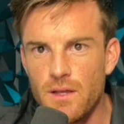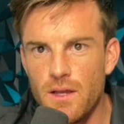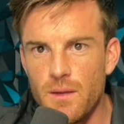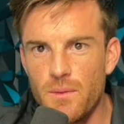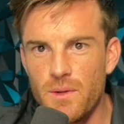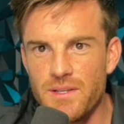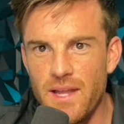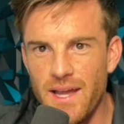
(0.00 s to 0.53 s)

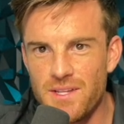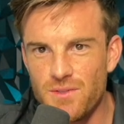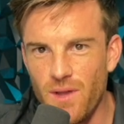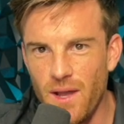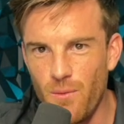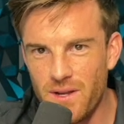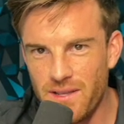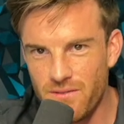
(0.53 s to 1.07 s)
But Nigel, I
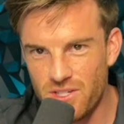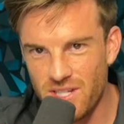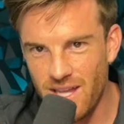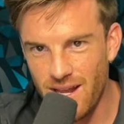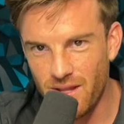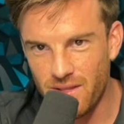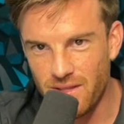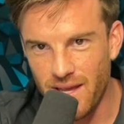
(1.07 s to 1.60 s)
want to give a
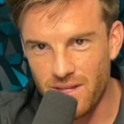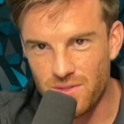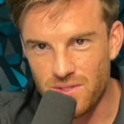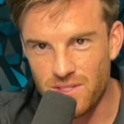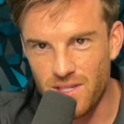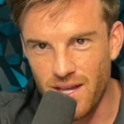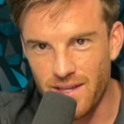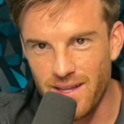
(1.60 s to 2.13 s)
shout out to Nigel
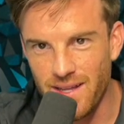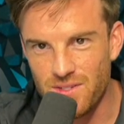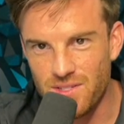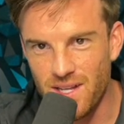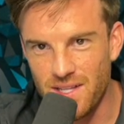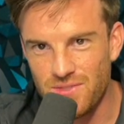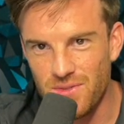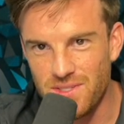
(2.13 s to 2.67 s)
Scott. Nigel
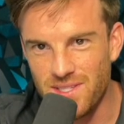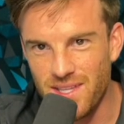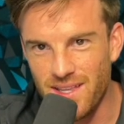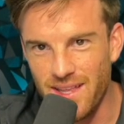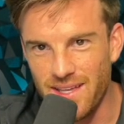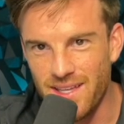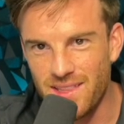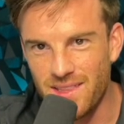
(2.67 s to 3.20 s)
Scott's always saying,
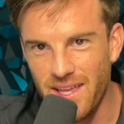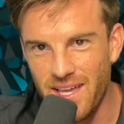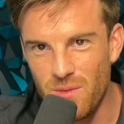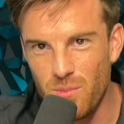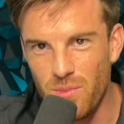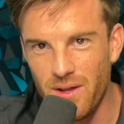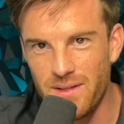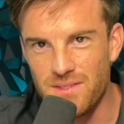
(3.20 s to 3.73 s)
like, hit the like
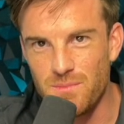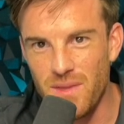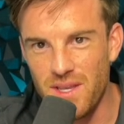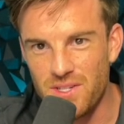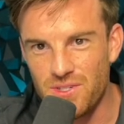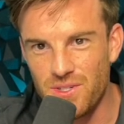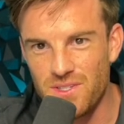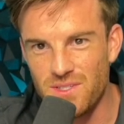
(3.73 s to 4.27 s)
buttons, make
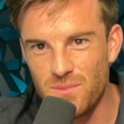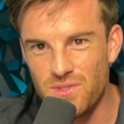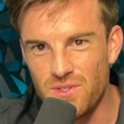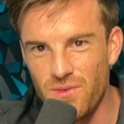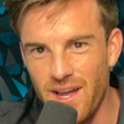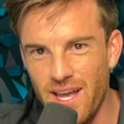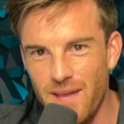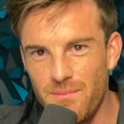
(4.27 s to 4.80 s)
sure you
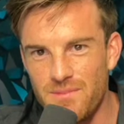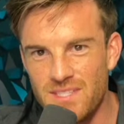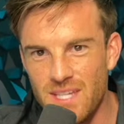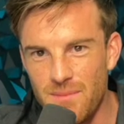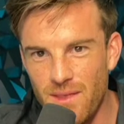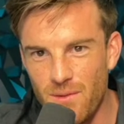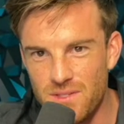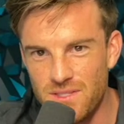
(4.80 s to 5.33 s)
subscribe.
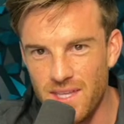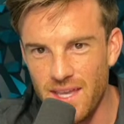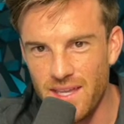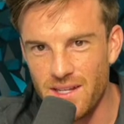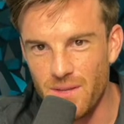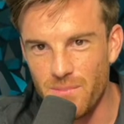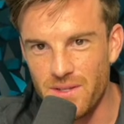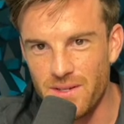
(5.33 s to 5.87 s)
Same thing with
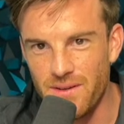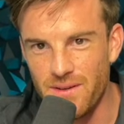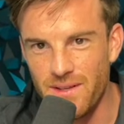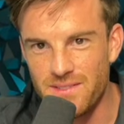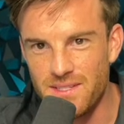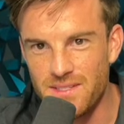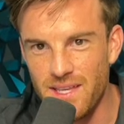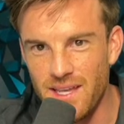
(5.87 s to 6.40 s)
Zane up in here. I
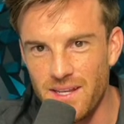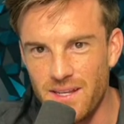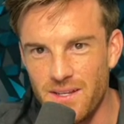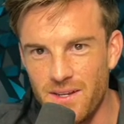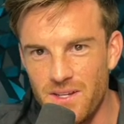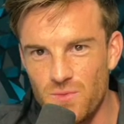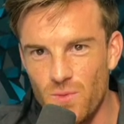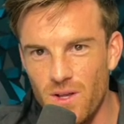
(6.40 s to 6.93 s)
see Zane in
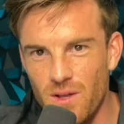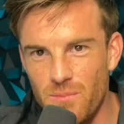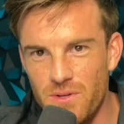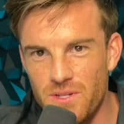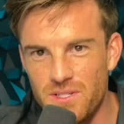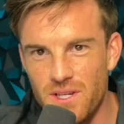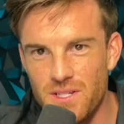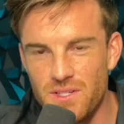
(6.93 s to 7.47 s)
here as well. I
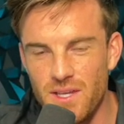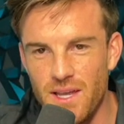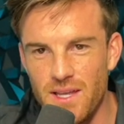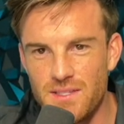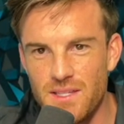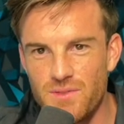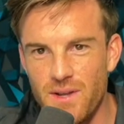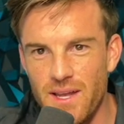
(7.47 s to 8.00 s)
appreciate you
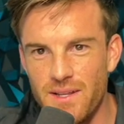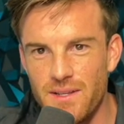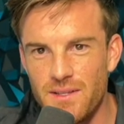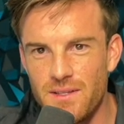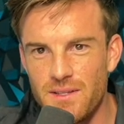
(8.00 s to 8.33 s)
guys. That's rad.